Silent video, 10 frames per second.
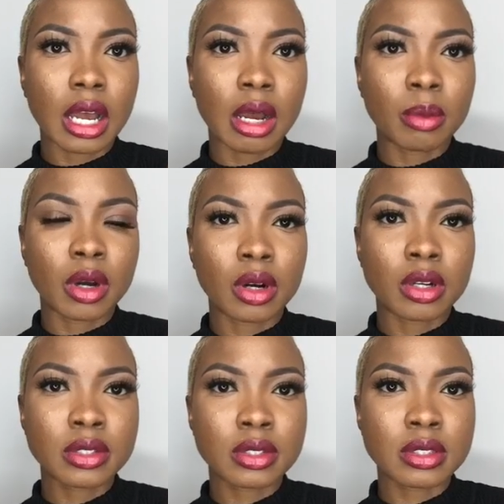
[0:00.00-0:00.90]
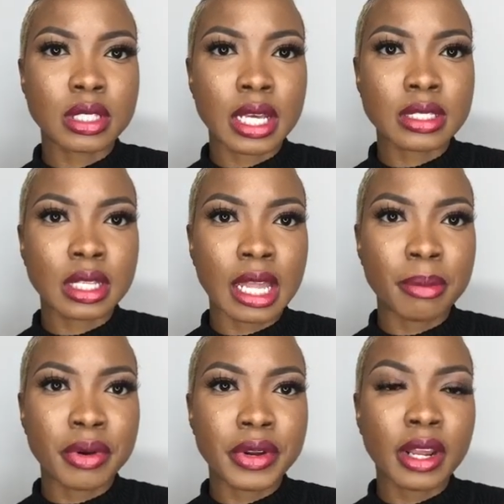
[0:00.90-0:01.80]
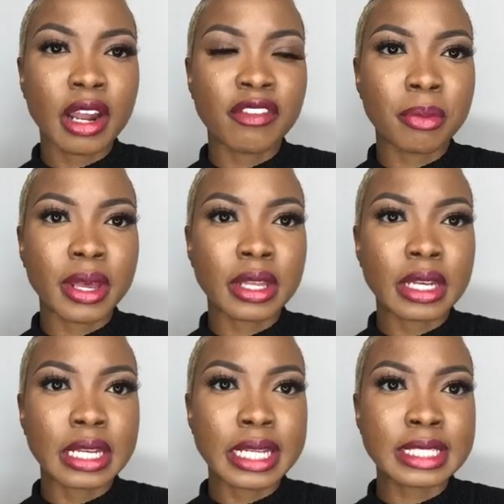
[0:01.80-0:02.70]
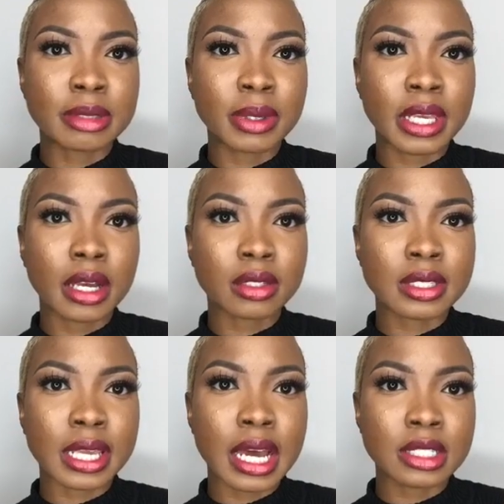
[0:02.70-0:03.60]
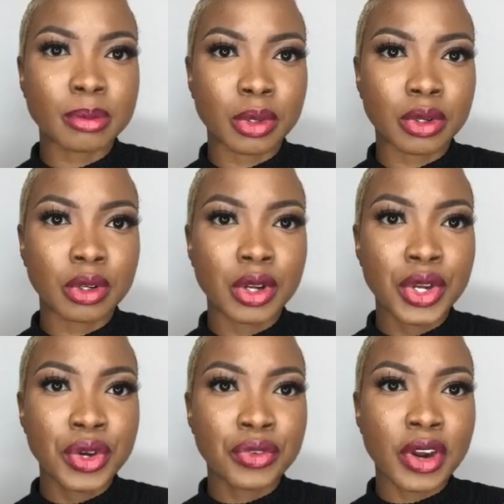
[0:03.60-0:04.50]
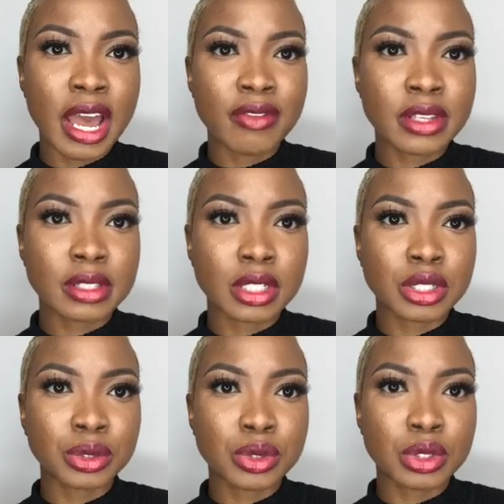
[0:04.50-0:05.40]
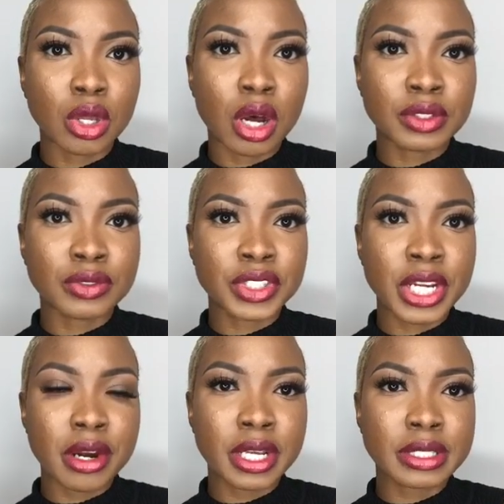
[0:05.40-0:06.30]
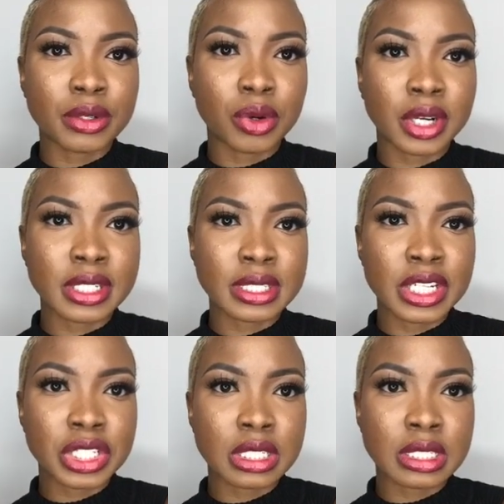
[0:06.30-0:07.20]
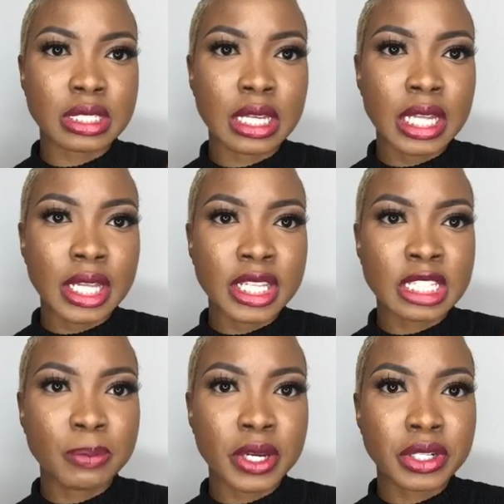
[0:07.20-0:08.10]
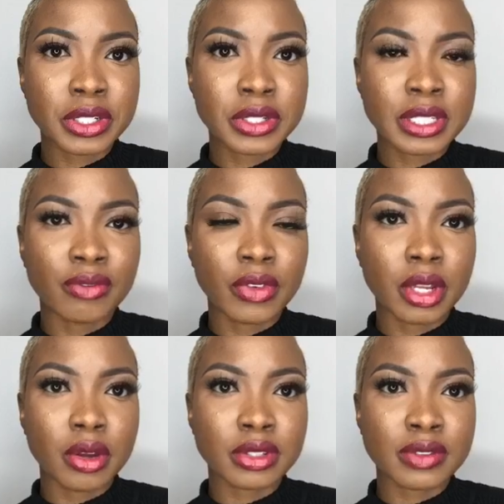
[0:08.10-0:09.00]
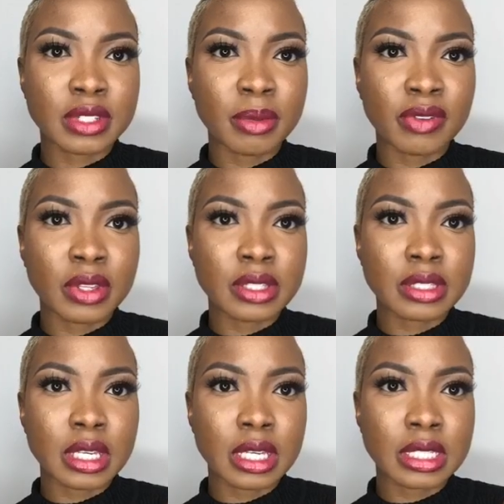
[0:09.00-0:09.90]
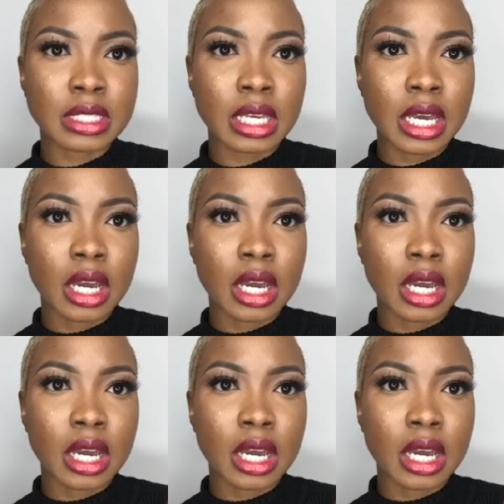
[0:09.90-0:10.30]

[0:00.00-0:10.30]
Amma also says the Liberian government needs to be held accountable for having such loose laws for charities and organizations. These pictures and videos of some of these kids